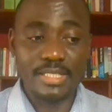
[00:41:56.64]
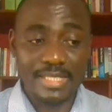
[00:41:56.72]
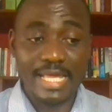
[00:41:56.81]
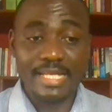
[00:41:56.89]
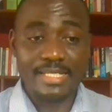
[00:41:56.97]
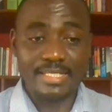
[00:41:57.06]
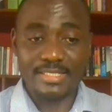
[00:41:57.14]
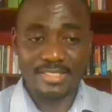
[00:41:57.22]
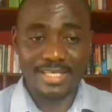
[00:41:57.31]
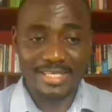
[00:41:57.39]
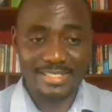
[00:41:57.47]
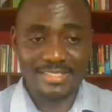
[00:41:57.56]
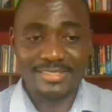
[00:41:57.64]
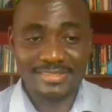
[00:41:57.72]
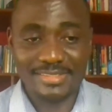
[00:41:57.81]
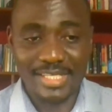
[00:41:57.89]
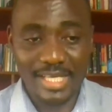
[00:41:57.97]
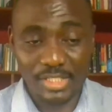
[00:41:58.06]
that is it,
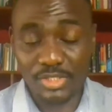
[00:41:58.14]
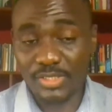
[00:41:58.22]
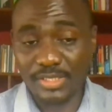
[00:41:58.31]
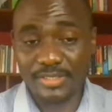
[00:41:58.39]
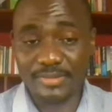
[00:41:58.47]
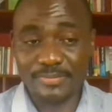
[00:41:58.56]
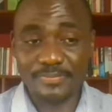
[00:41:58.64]
actually.